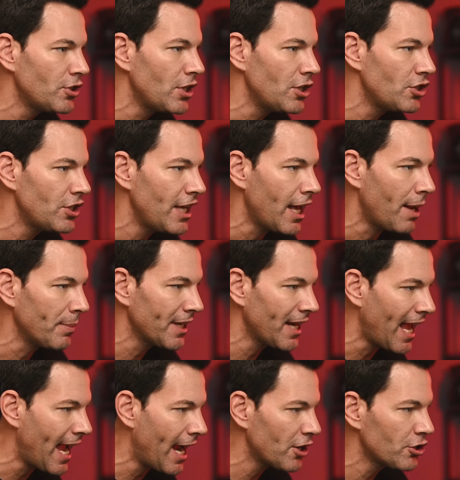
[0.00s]
C C. I'm gonna
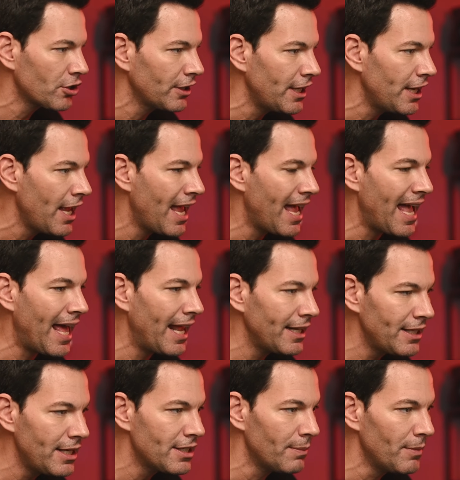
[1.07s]
actually edit
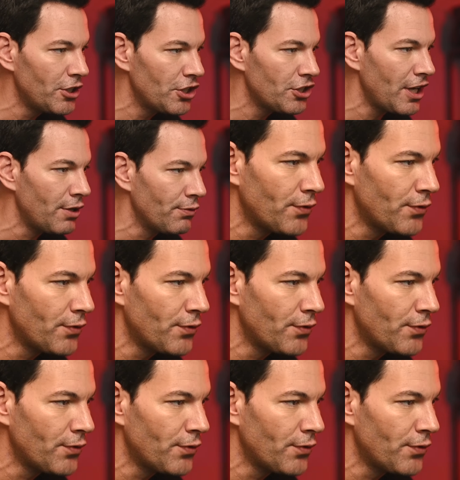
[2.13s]
these images in